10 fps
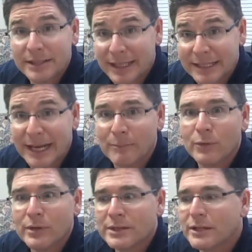example,
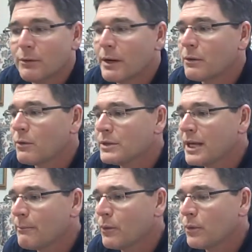this theoretical
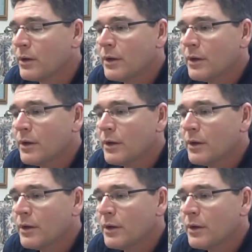example,